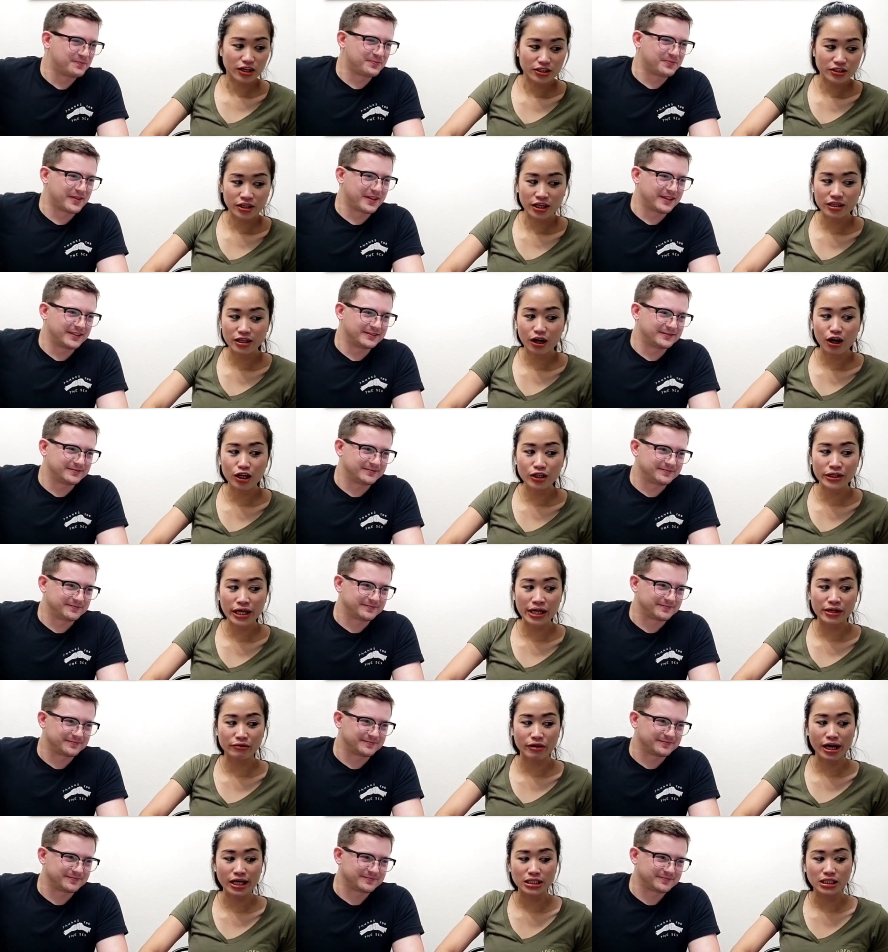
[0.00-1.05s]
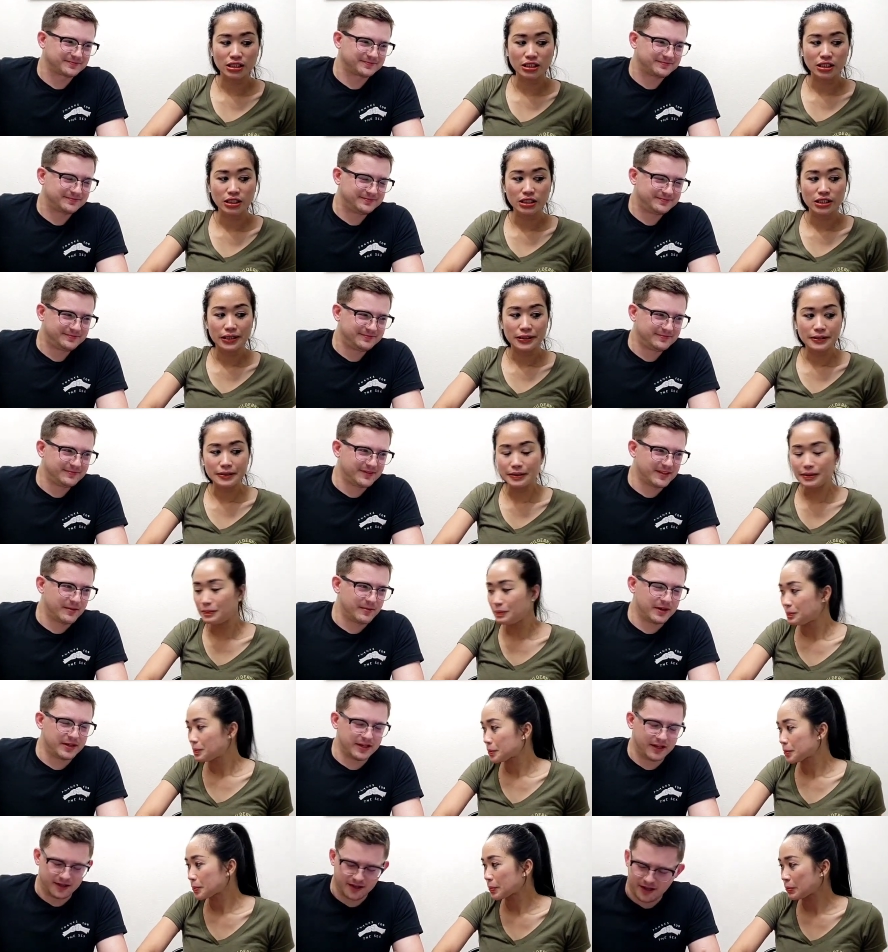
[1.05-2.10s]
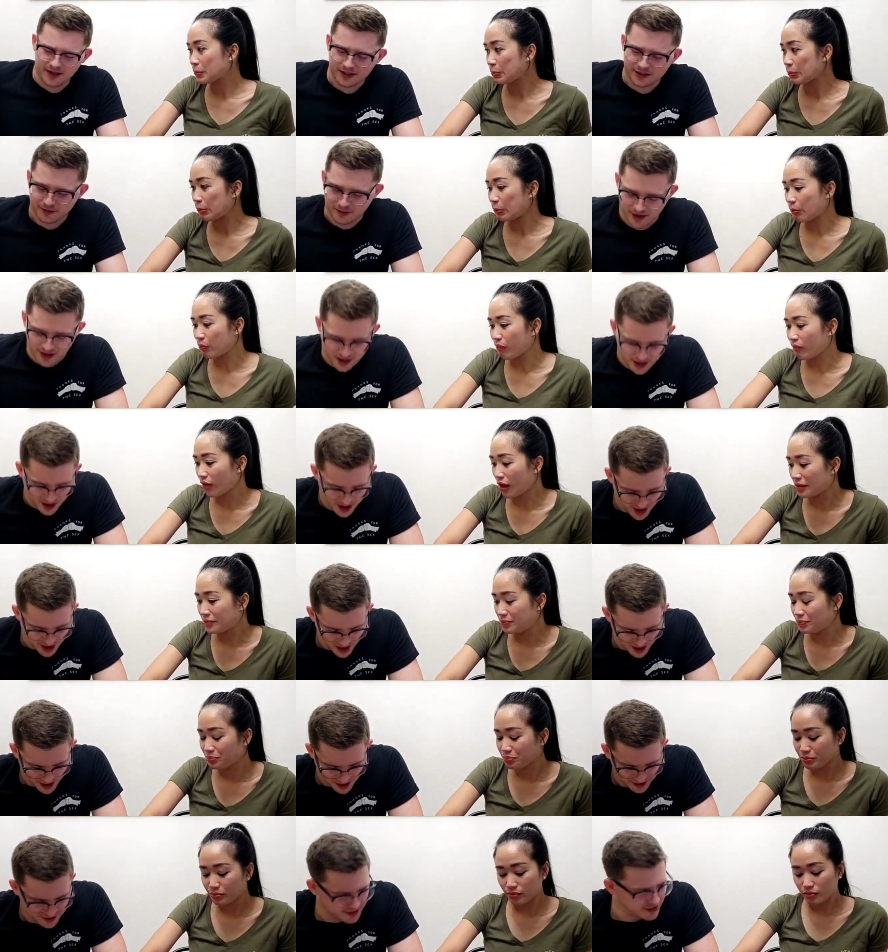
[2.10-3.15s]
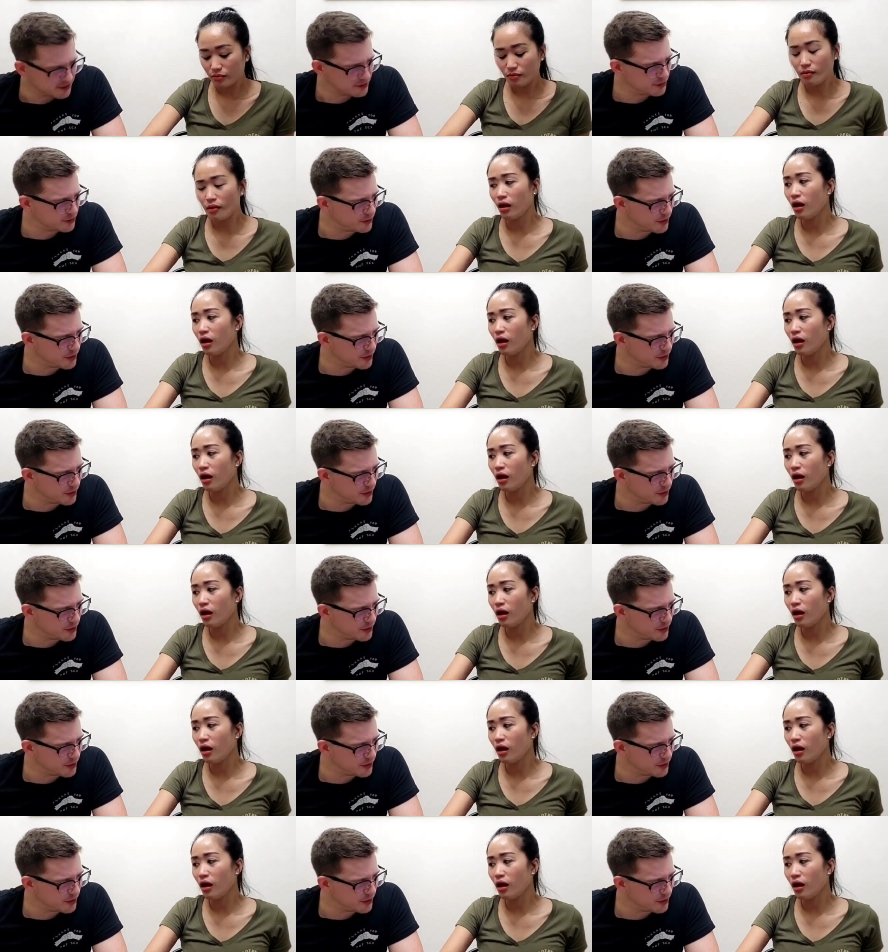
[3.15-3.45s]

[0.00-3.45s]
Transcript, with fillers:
Speaker 1: Not all done, right?
Speaker 2: Am I done? That's right. Is that two